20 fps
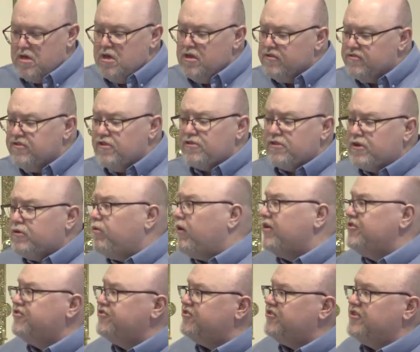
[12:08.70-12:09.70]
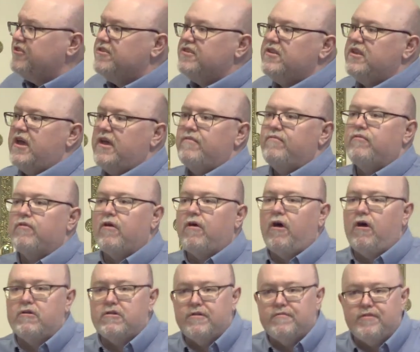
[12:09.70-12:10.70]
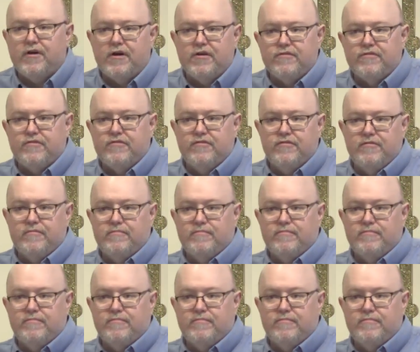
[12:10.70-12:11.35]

So the question today for all of us,